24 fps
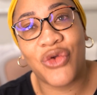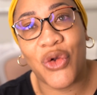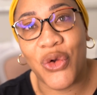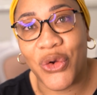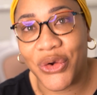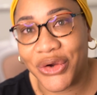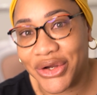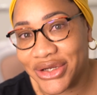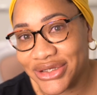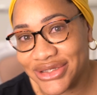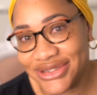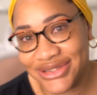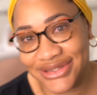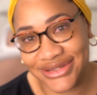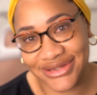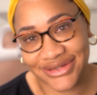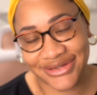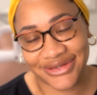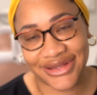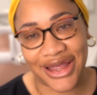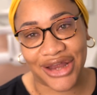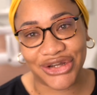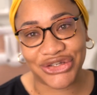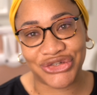
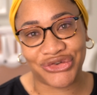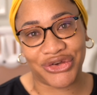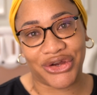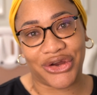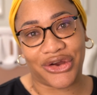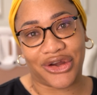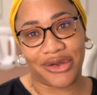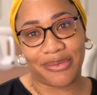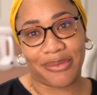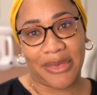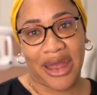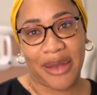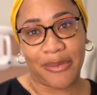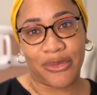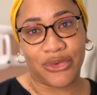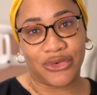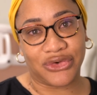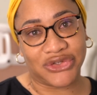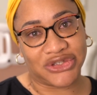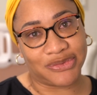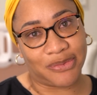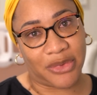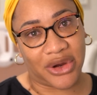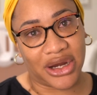course that triggered my
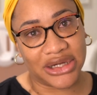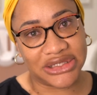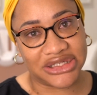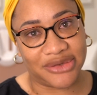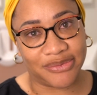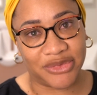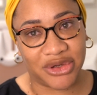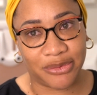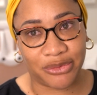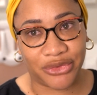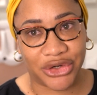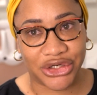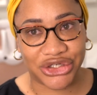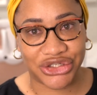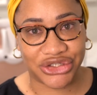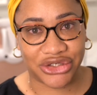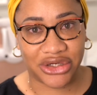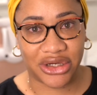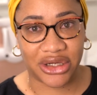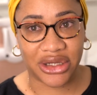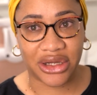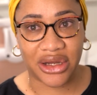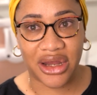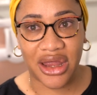postpartum
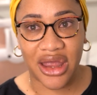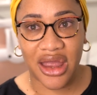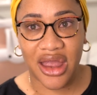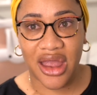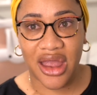depression.